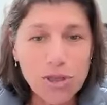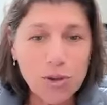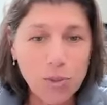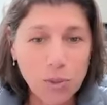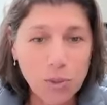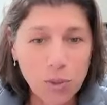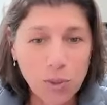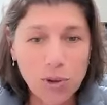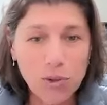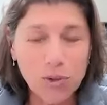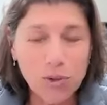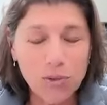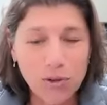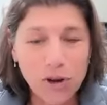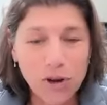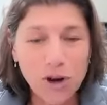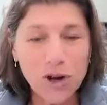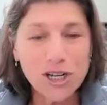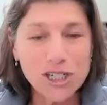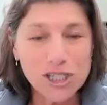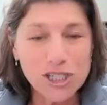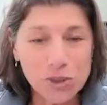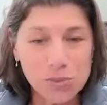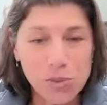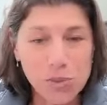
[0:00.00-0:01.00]
We were
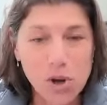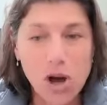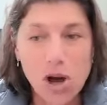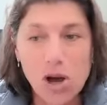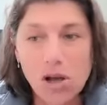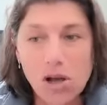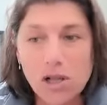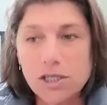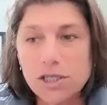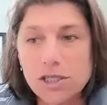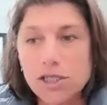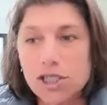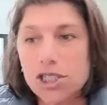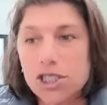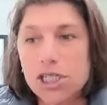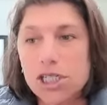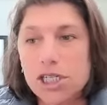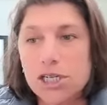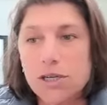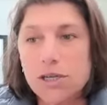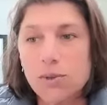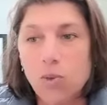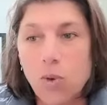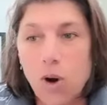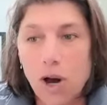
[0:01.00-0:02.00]
very small, and
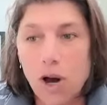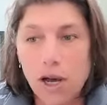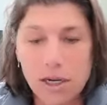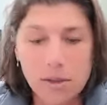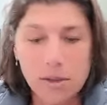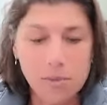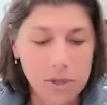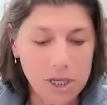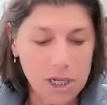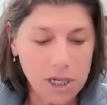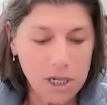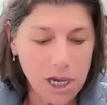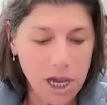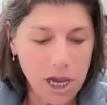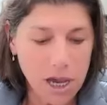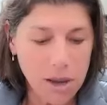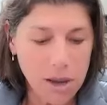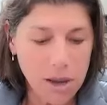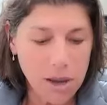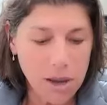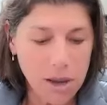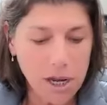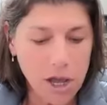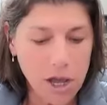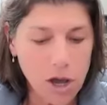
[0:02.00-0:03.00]
she wanted me to come
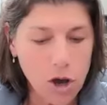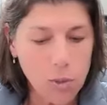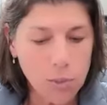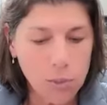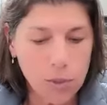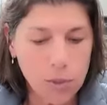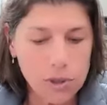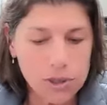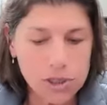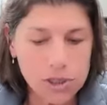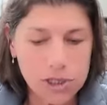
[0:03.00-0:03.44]
in and help her.